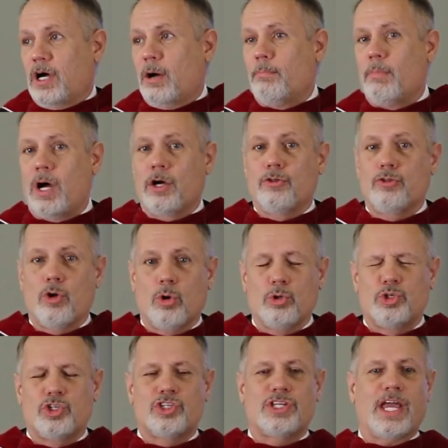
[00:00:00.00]
Among
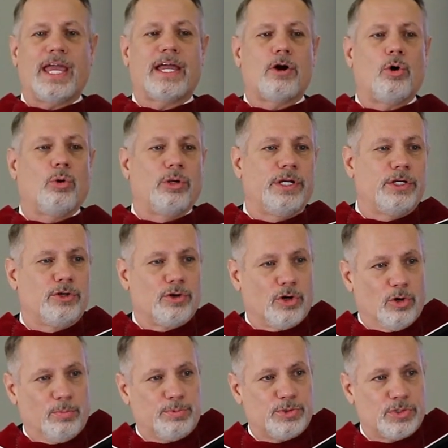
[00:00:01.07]
those stakeholding
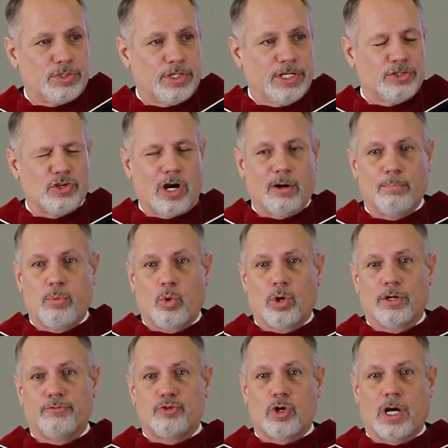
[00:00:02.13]
groups is our
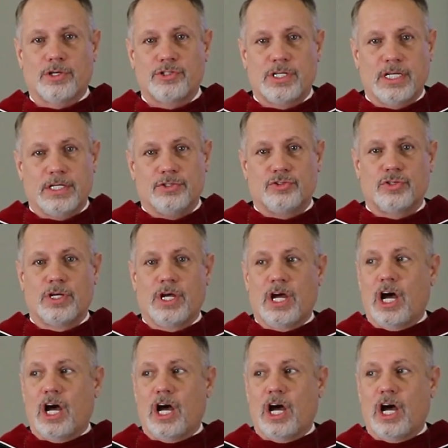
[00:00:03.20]
Board of Trustees,